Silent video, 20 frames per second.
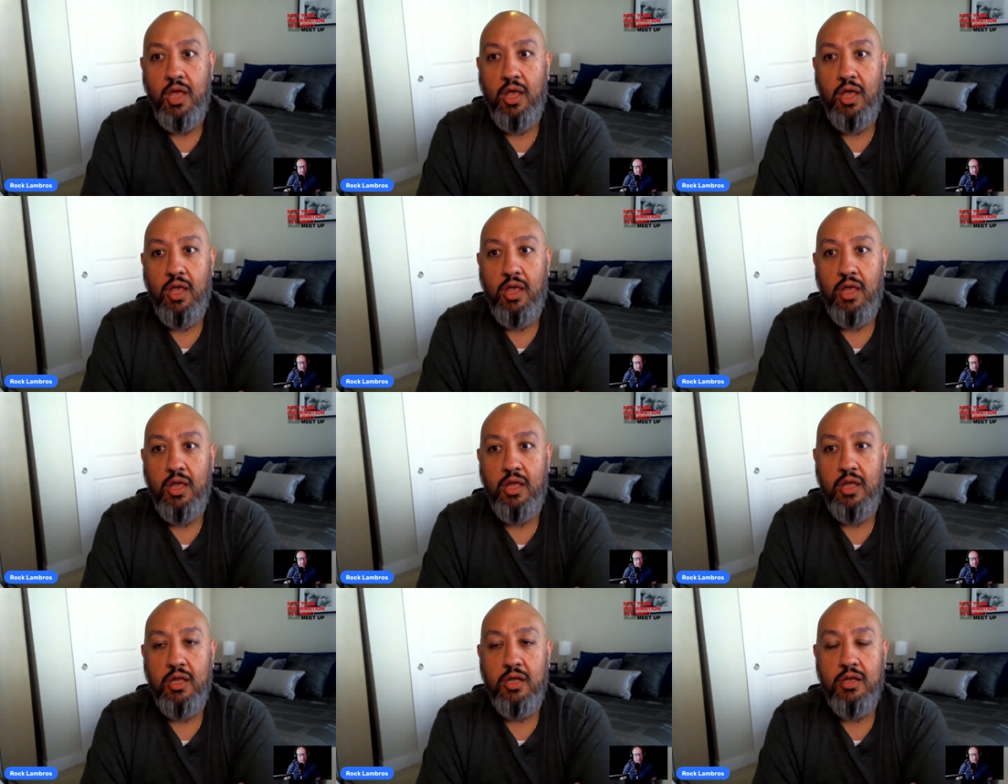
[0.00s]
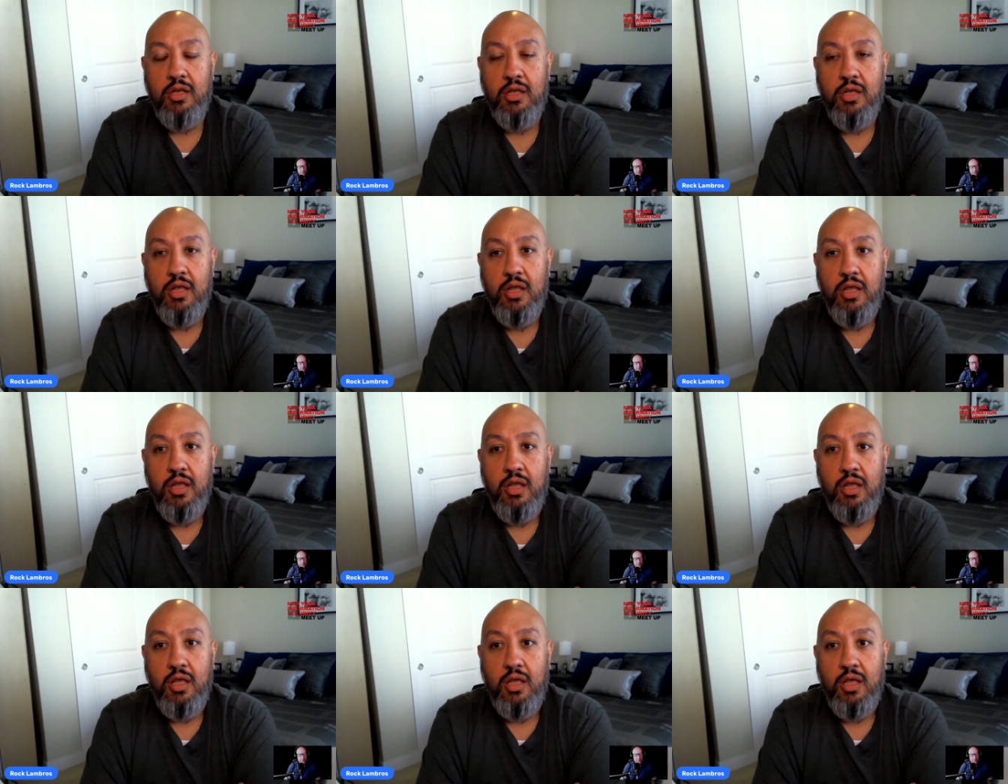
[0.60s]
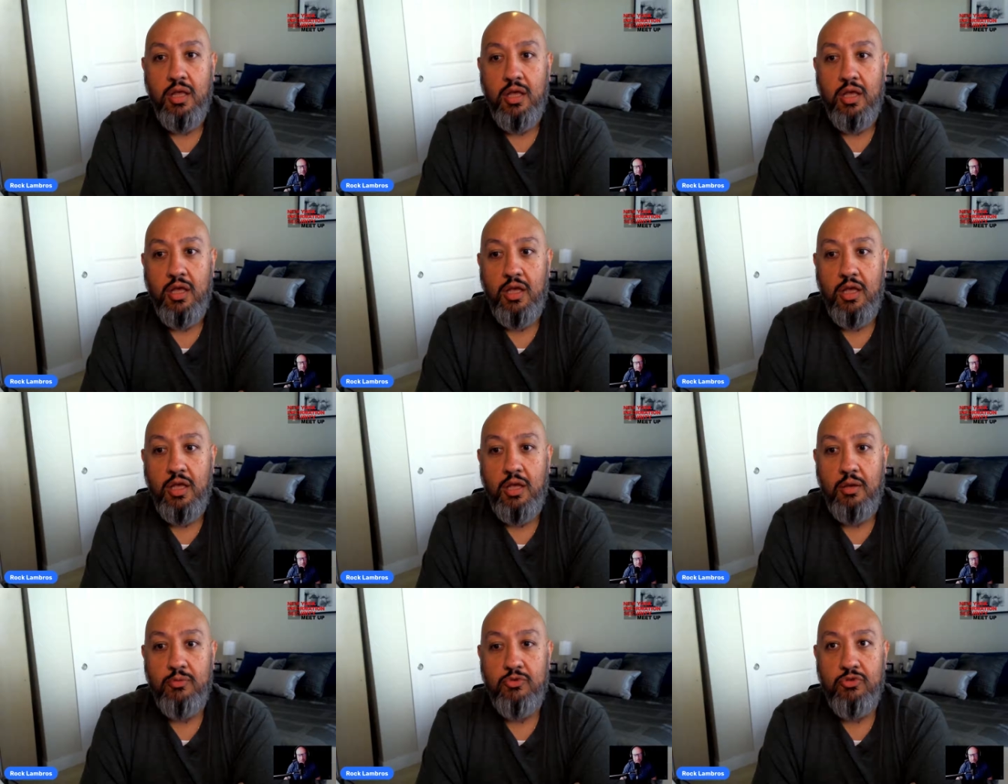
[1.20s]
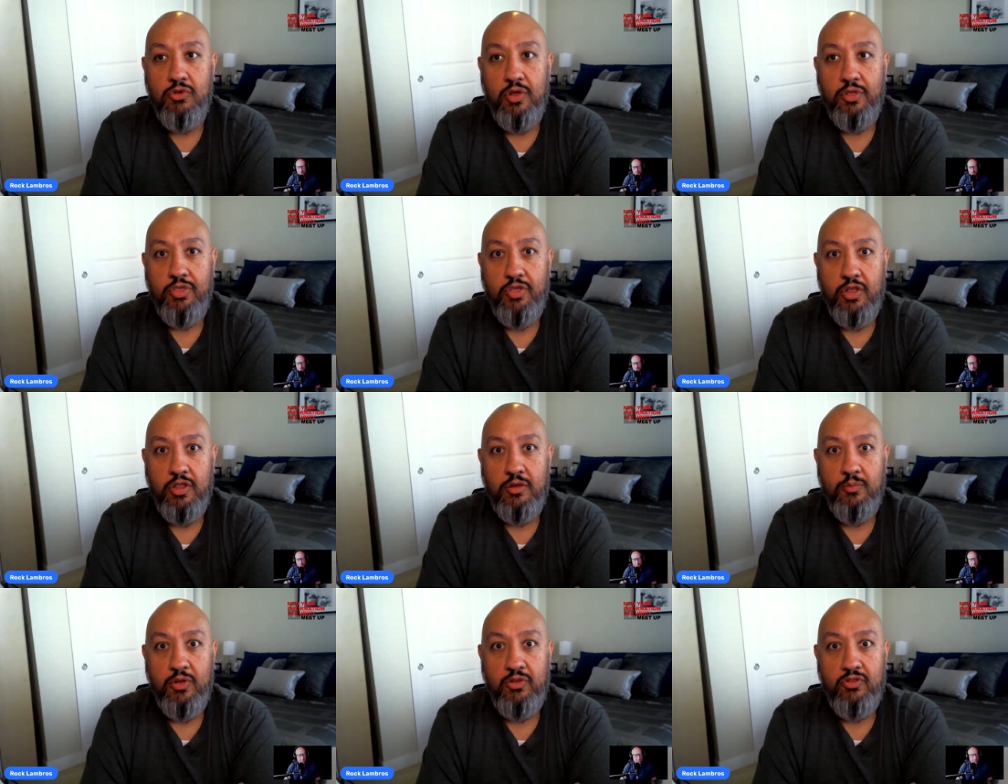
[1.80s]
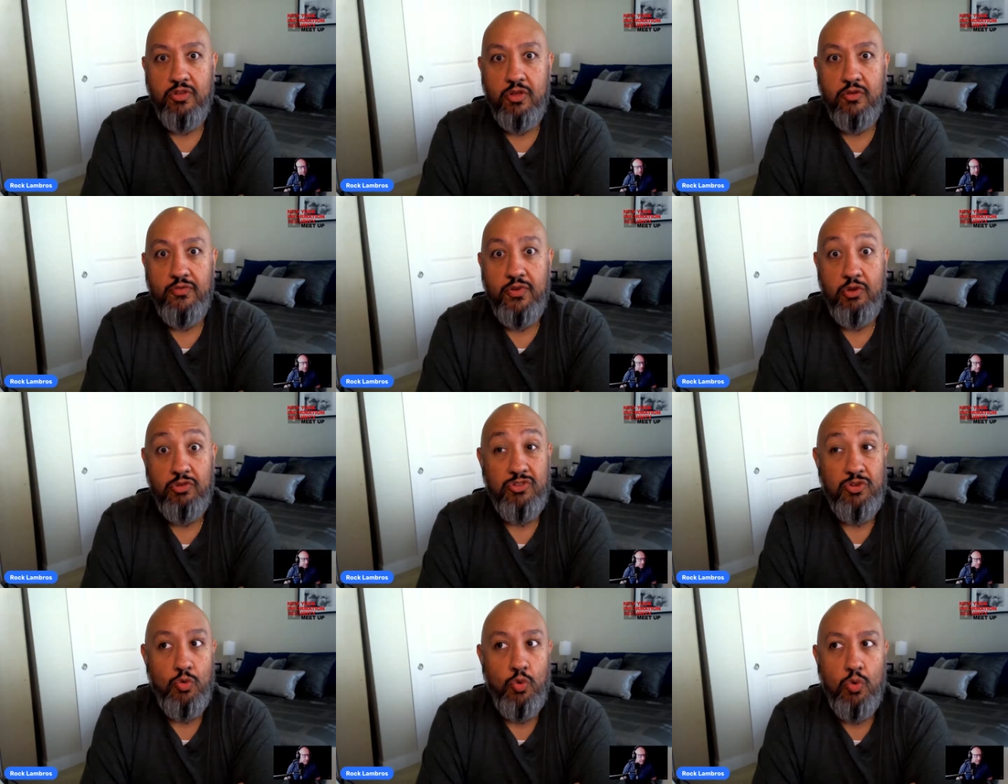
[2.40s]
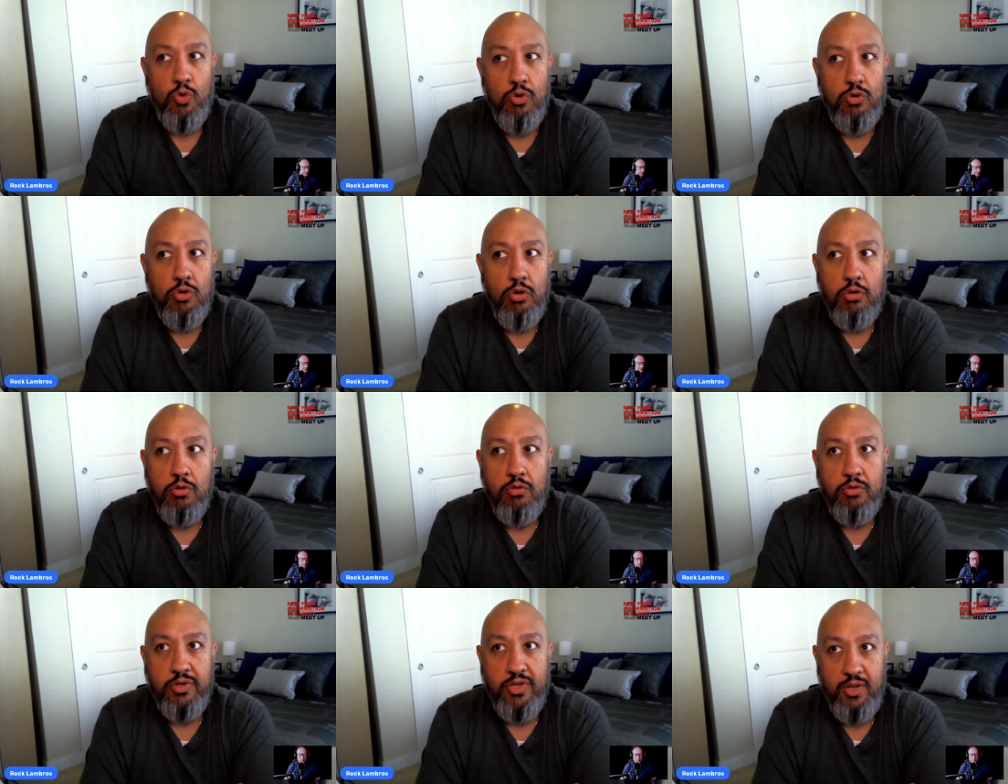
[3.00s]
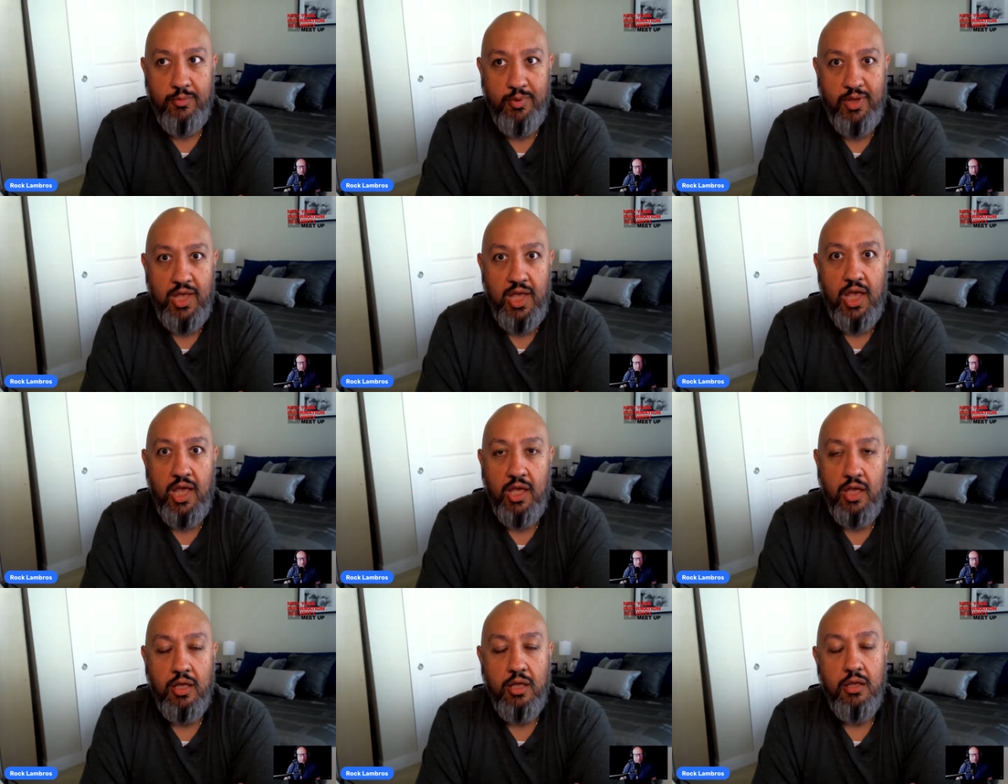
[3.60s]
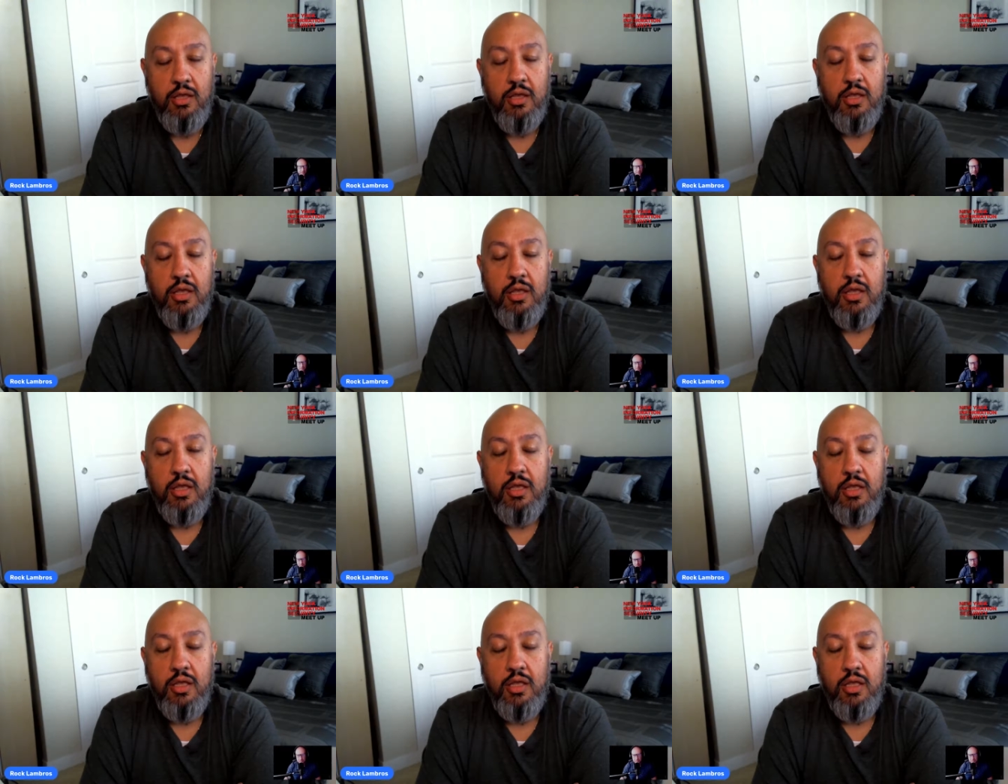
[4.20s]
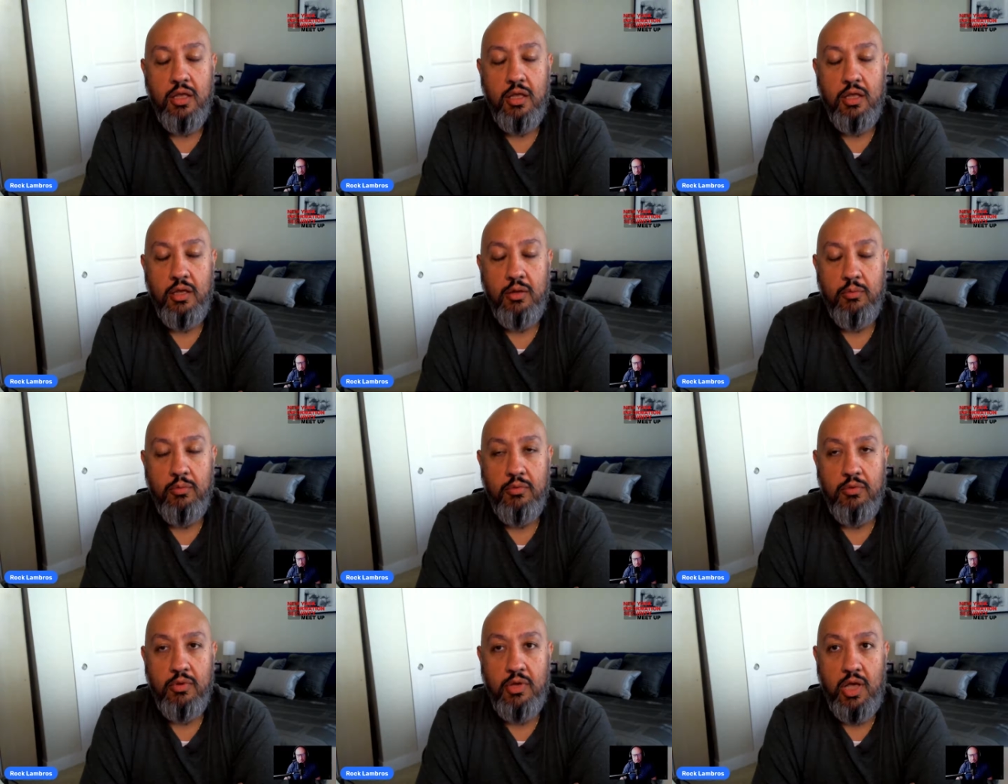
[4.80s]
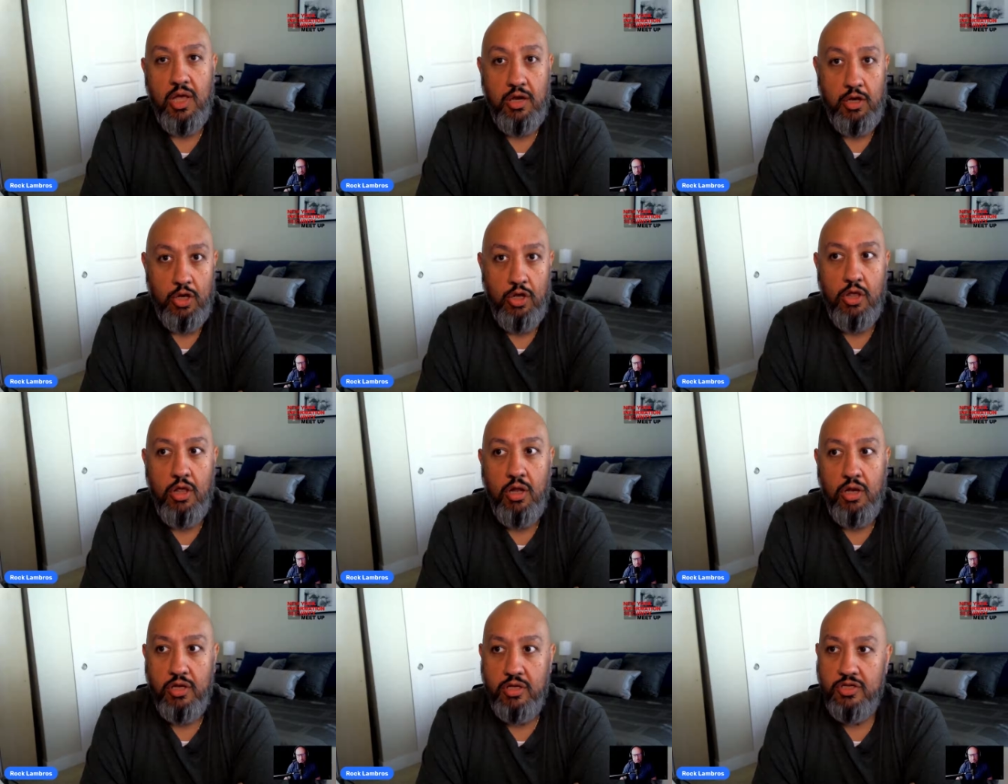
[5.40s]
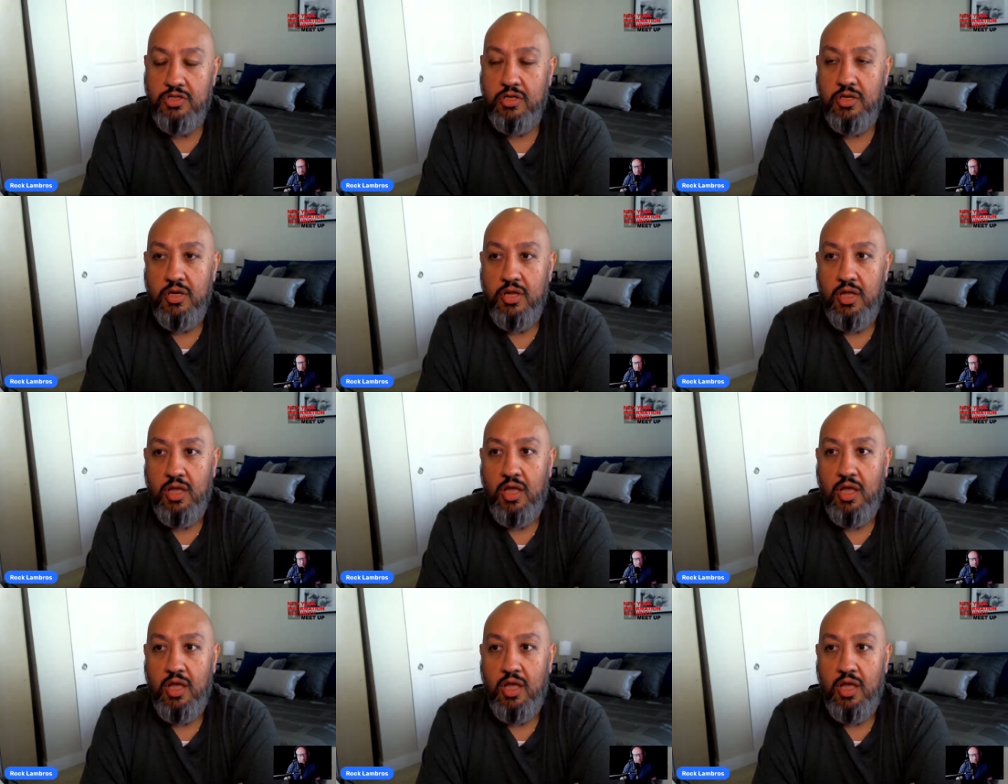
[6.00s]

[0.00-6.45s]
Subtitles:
And so I thought to myself, I was an Oracle DBA out of college,